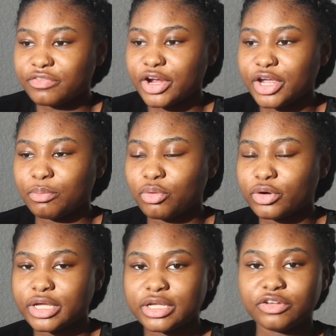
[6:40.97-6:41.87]
very
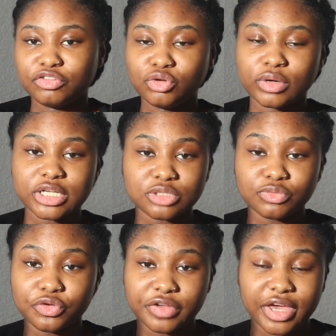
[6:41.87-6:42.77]
important if you want a
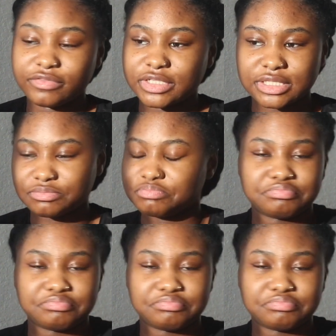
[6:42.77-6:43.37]
smooth canvas.